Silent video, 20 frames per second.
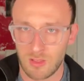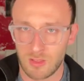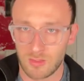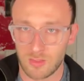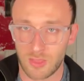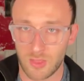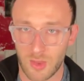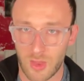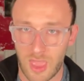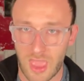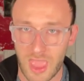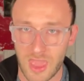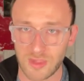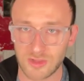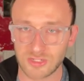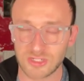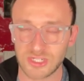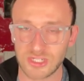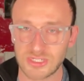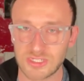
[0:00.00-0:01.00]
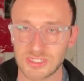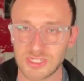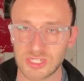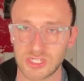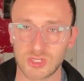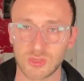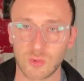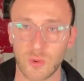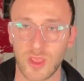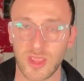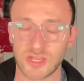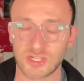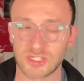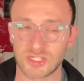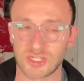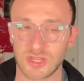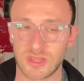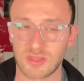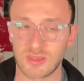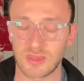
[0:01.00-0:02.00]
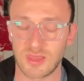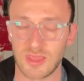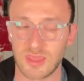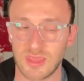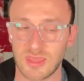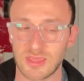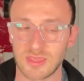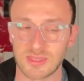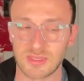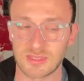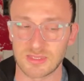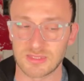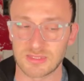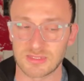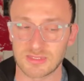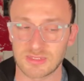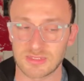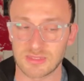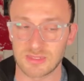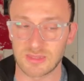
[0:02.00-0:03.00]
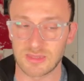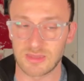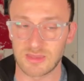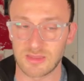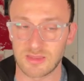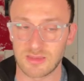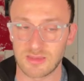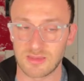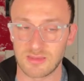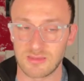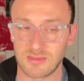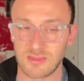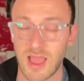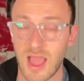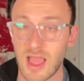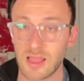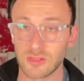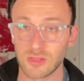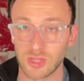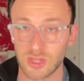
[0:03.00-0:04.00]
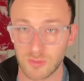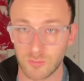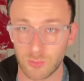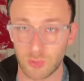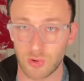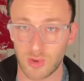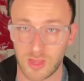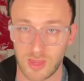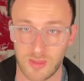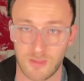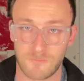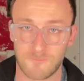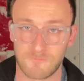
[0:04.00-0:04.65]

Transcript: the energy situation is not looking pretty.